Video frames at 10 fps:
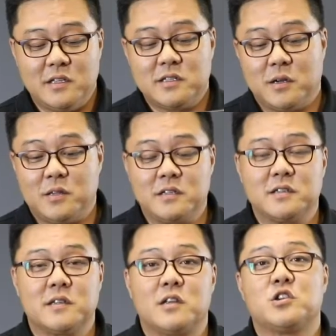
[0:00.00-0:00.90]
So this
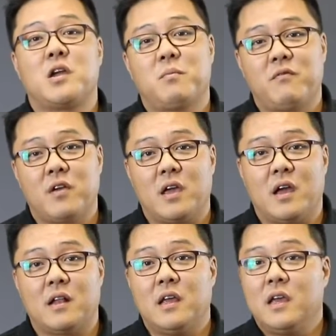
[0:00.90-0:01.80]
is in the shape of a
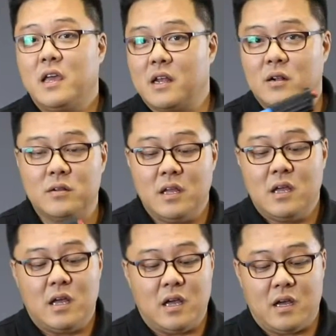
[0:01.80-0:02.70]
gun. It'll
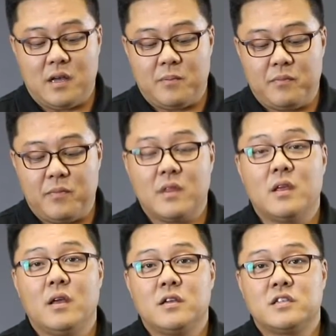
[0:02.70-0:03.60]

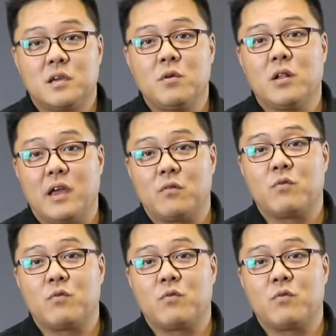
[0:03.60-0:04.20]
simulate